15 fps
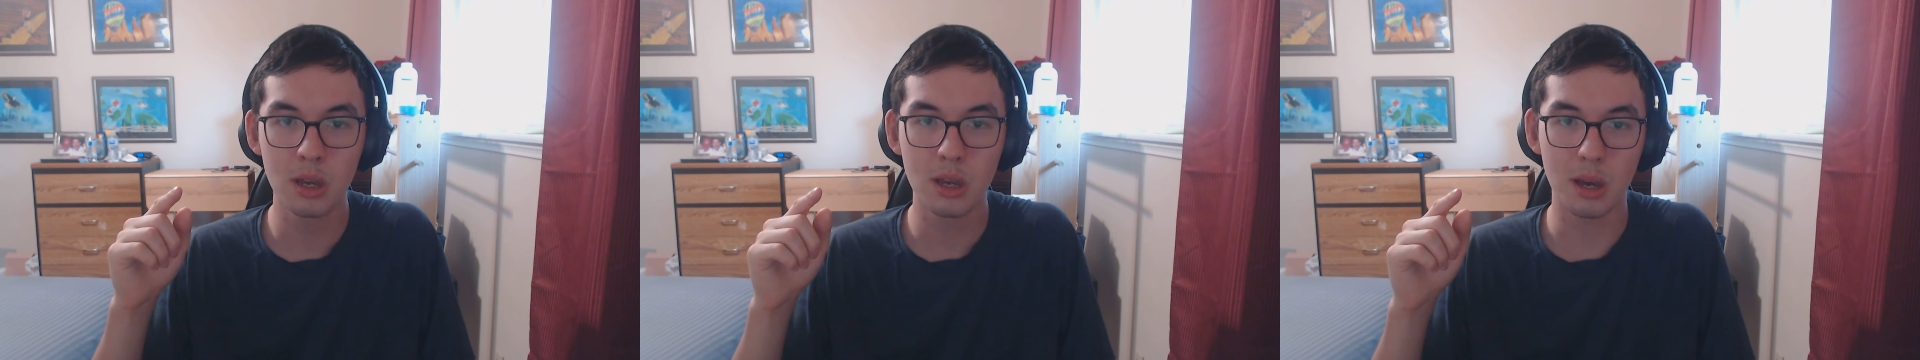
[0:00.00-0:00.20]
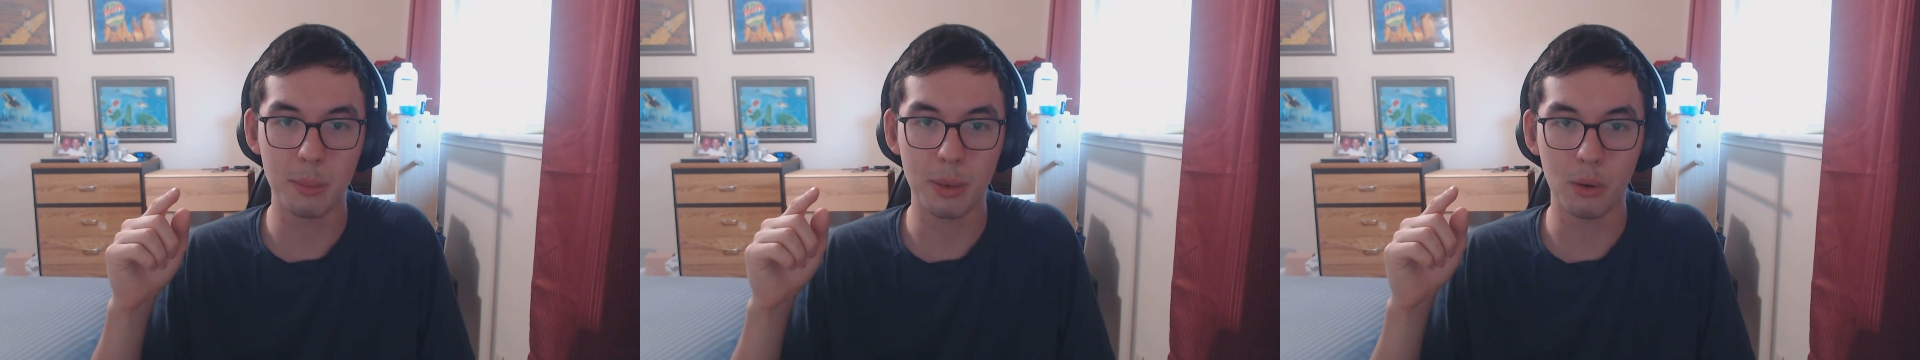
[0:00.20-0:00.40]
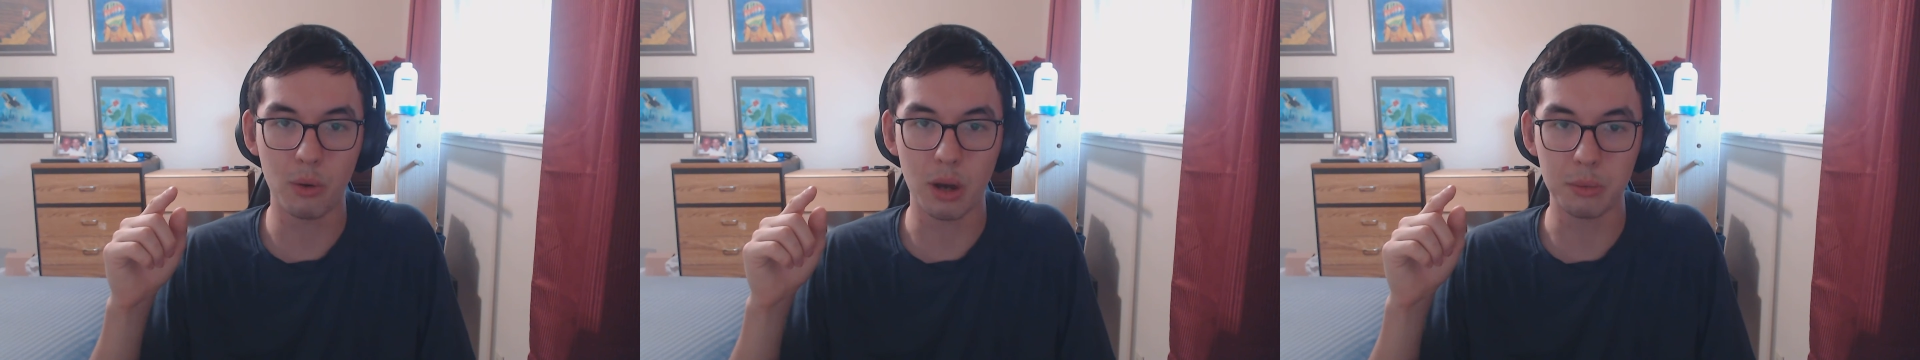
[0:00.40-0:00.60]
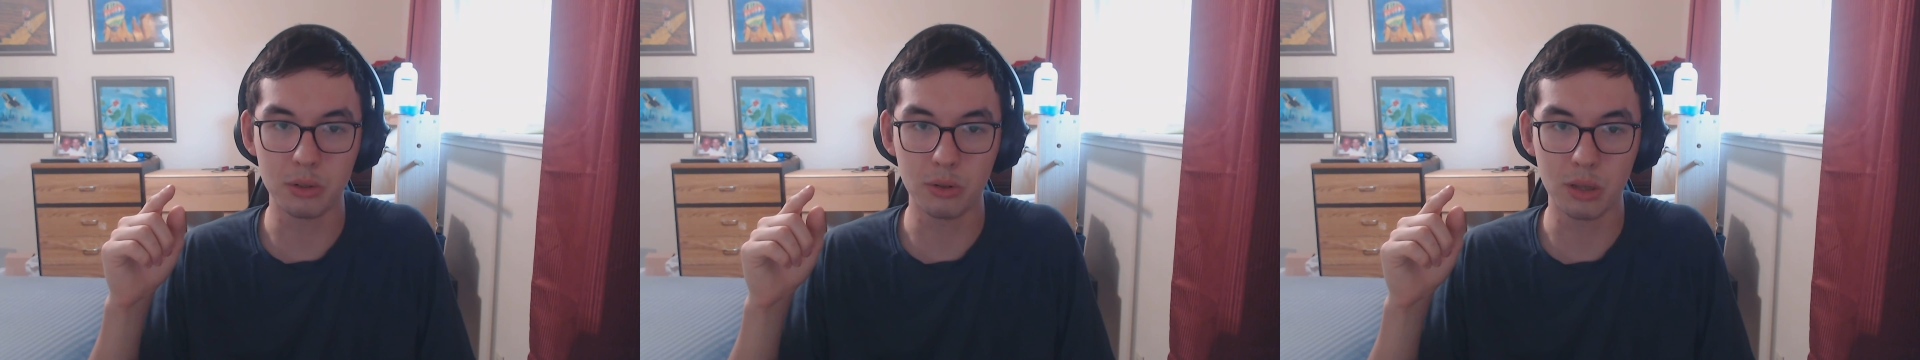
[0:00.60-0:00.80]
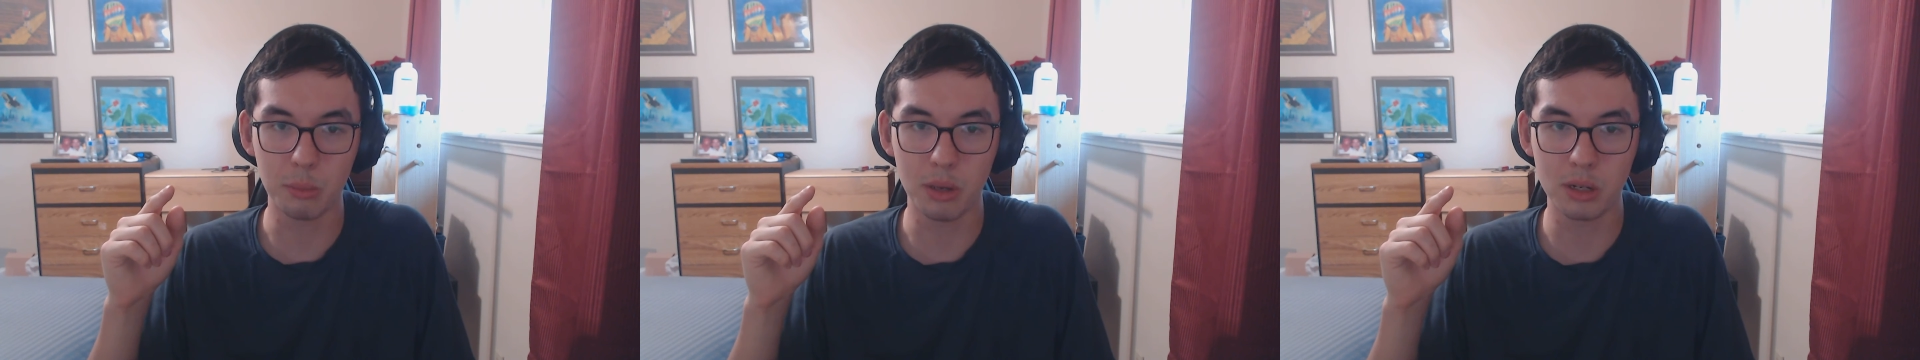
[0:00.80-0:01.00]
about what I'm
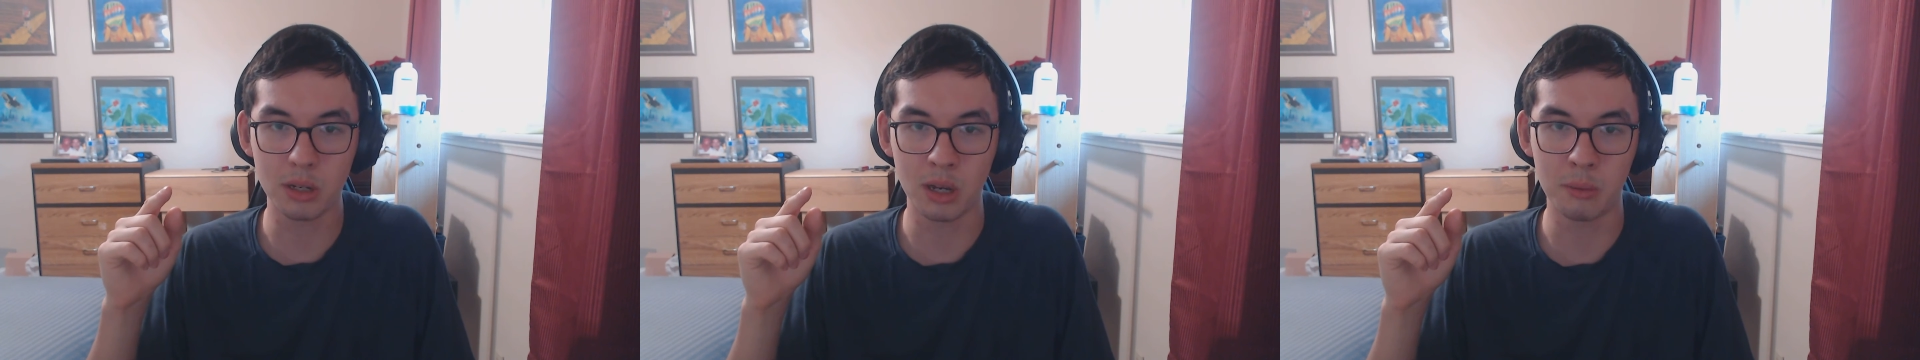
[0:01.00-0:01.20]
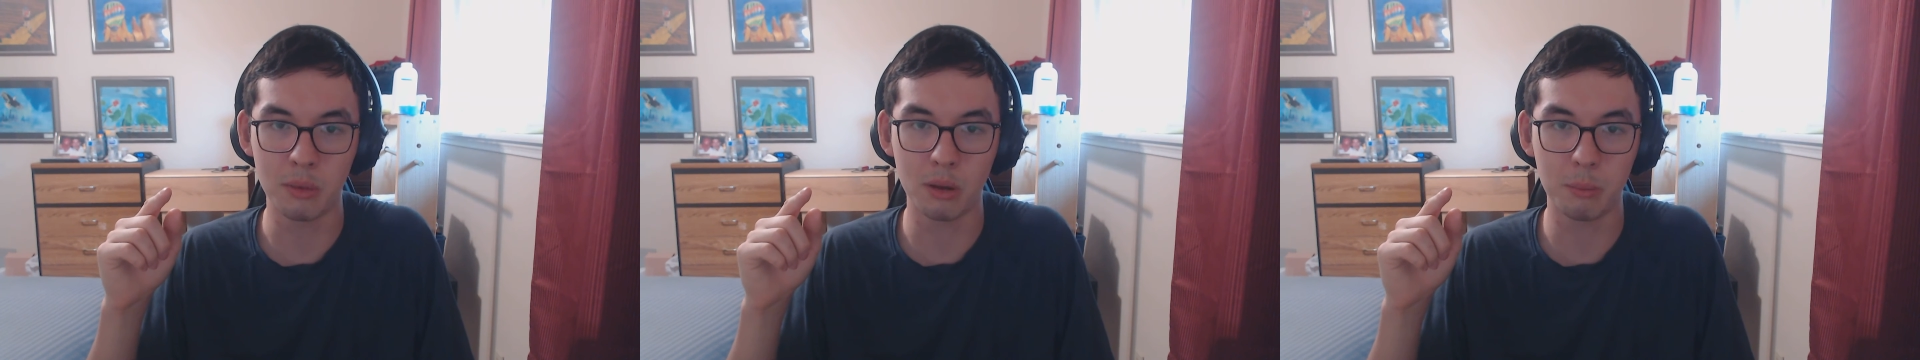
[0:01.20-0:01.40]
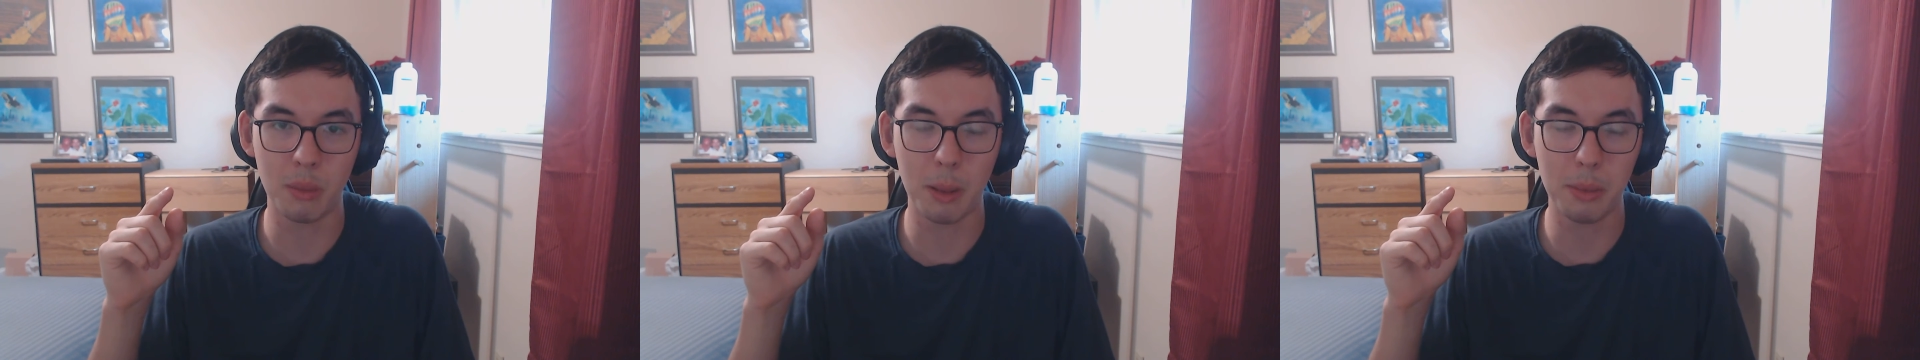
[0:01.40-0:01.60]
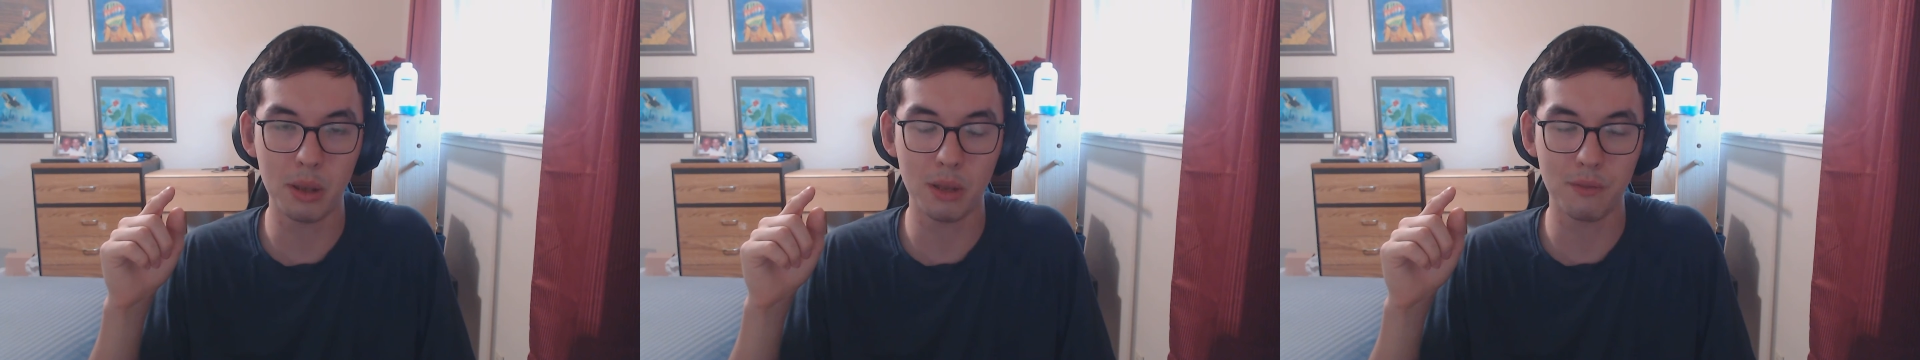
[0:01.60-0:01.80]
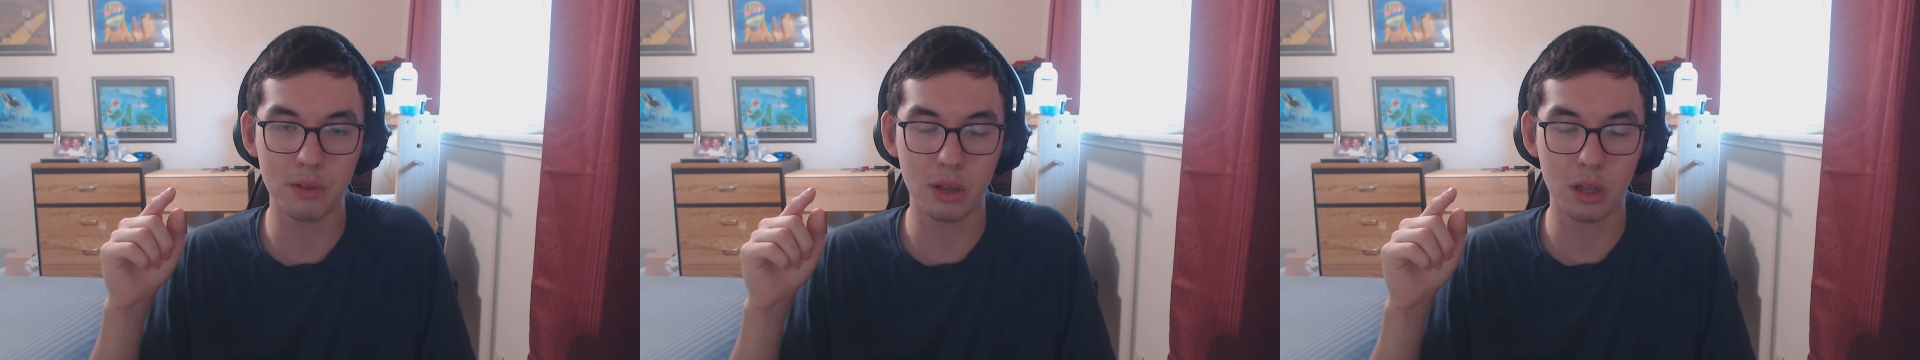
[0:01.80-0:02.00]
doing in the meantime, and maybe
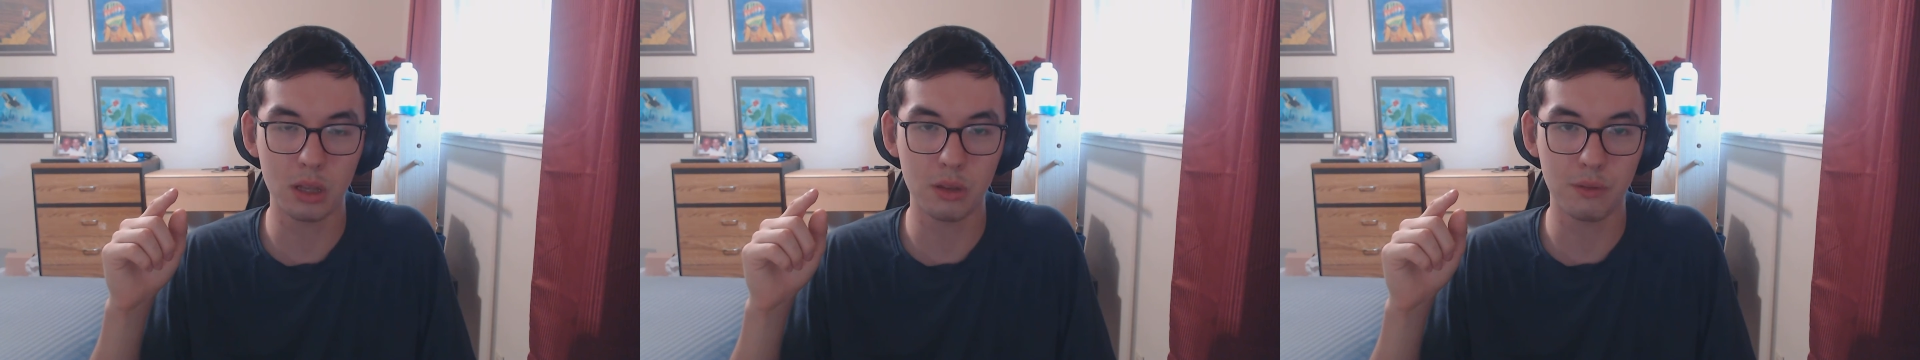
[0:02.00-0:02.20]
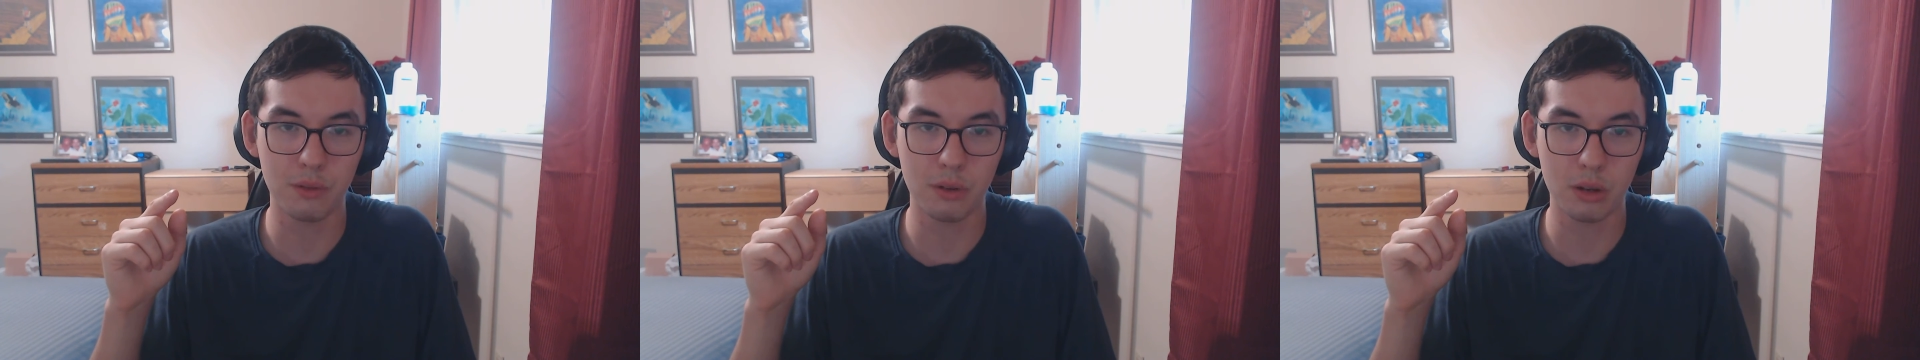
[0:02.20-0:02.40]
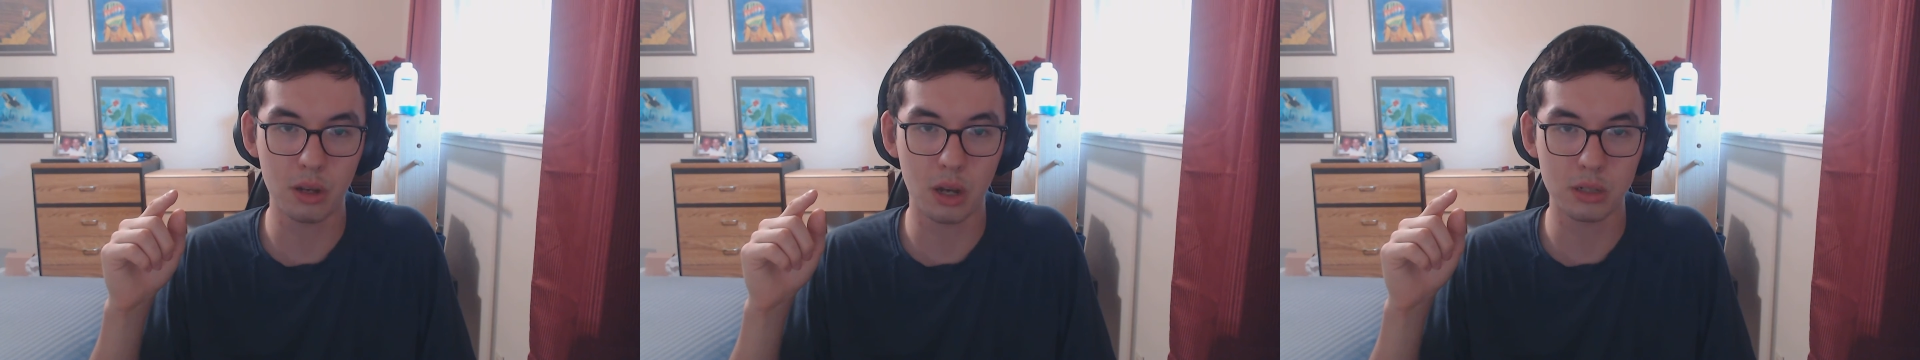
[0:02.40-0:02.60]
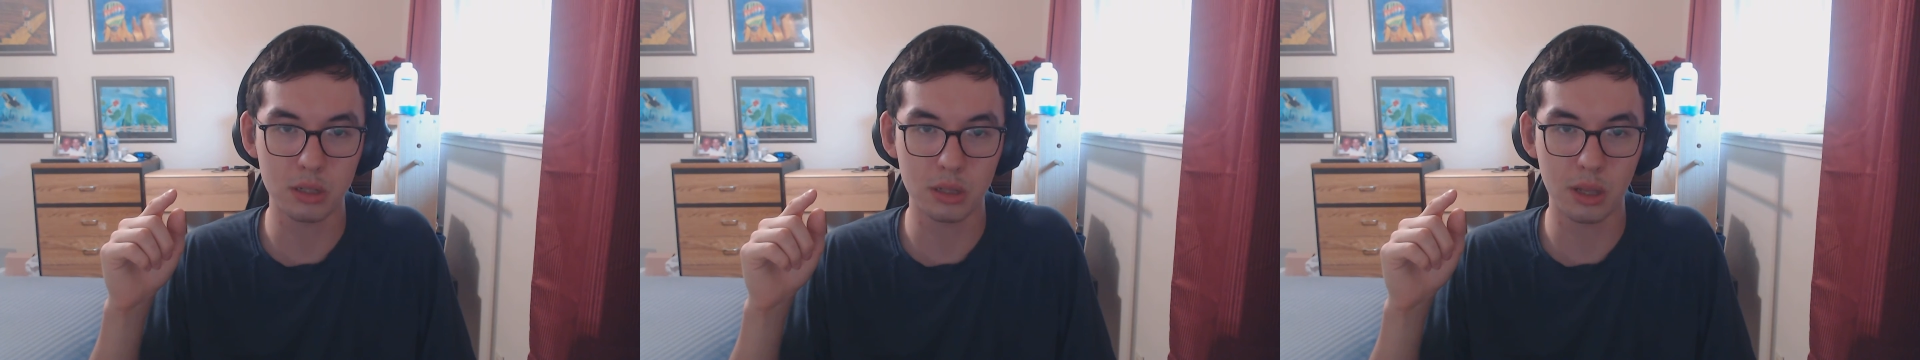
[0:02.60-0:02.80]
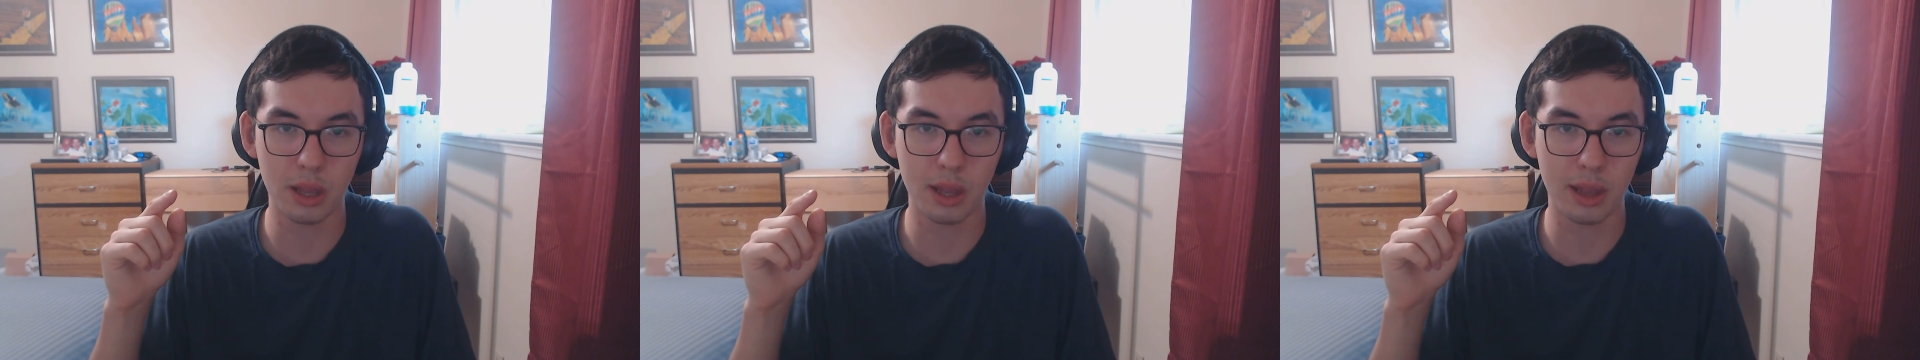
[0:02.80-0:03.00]
even other content.